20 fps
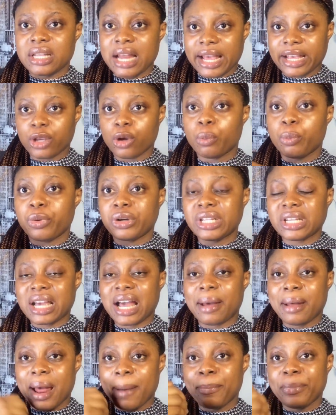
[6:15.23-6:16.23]
like your body
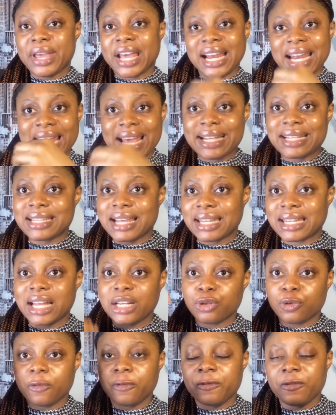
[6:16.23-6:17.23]
can appear lighter
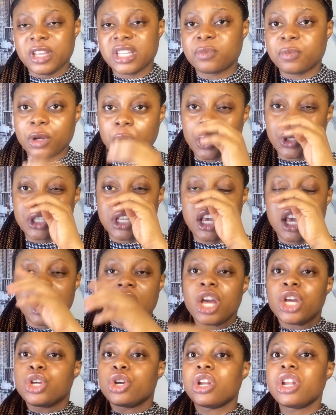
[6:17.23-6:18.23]
than your face, because
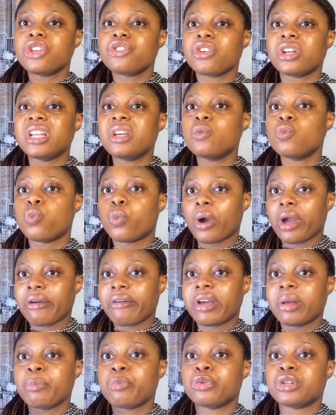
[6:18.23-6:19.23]
you're literally
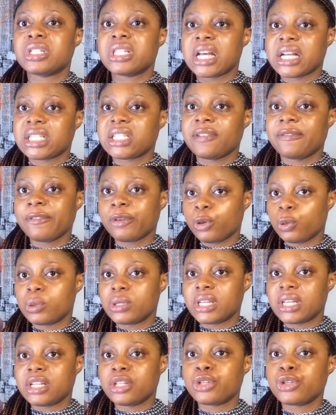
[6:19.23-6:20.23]
wearing protective
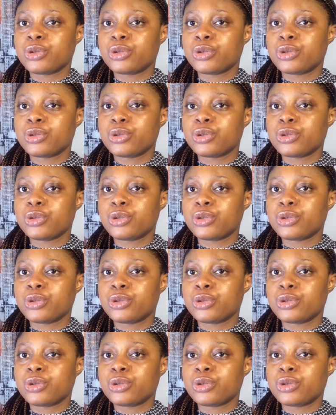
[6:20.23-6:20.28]
clothing.